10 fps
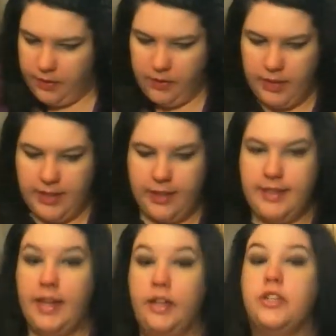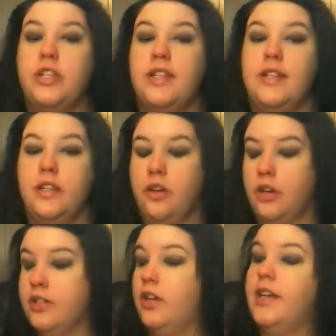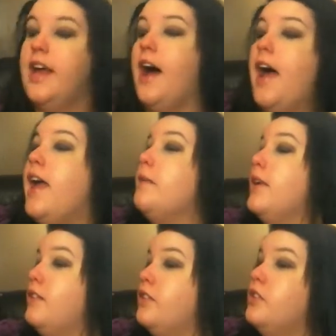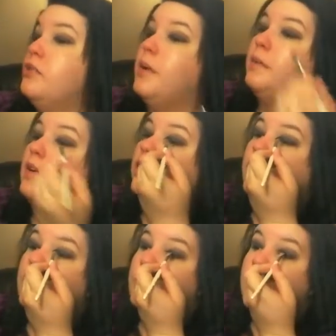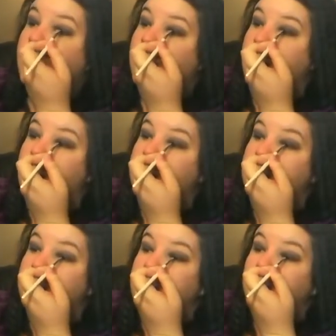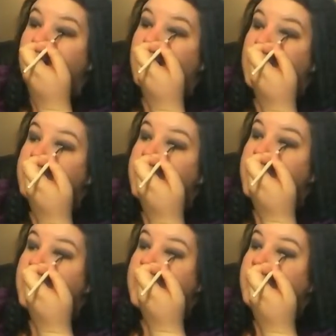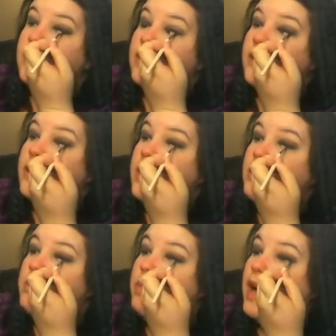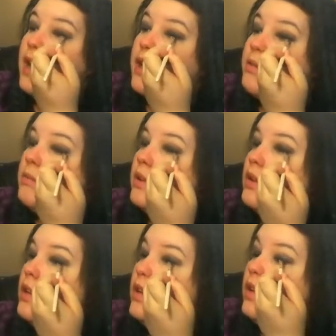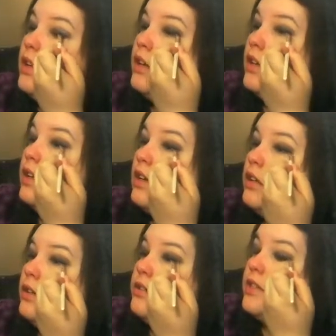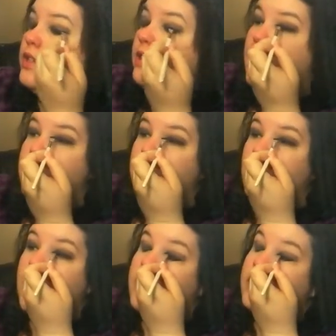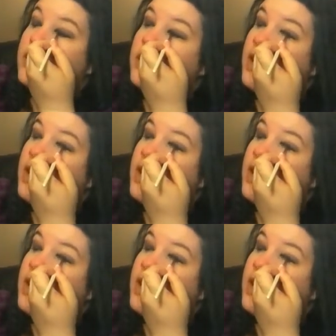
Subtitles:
You can tell it's allergy season in Arkansas. Now, I am going to have to use my mirror, guys. But look, I'm getting in this on the bottom. Close to the lash line.